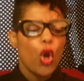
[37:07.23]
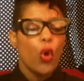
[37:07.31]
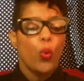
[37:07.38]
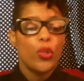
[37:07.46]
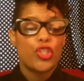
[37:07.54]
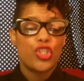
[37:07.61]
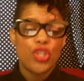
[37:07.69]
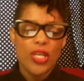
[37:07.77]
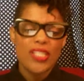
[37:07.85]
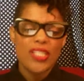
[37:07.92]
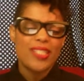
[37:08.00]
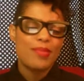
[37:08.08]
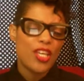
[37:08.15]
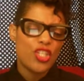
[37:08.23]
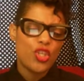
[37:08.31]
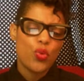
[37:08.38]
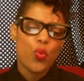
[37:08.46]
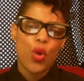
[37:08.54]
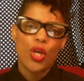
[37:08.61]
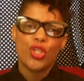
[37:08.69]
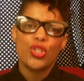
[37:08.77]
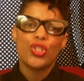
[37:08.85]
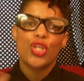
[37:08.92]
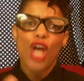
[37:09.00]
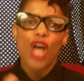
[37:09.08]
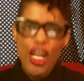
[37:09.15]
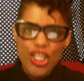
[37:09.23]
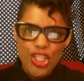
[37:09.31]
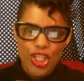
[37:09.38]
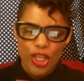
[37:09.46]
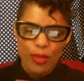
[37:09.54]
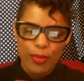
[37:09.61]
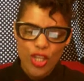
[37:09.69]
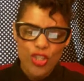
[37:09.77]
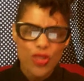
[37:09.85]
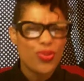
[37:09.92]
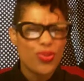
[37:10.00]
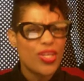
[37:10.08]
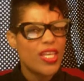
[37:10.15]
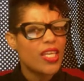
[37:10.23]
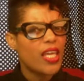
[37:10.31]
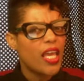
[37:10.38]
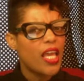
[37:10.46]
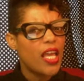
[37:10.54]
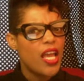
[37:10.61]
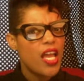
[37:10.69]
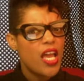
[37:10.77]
which just makes you want to touch it because you're thinking,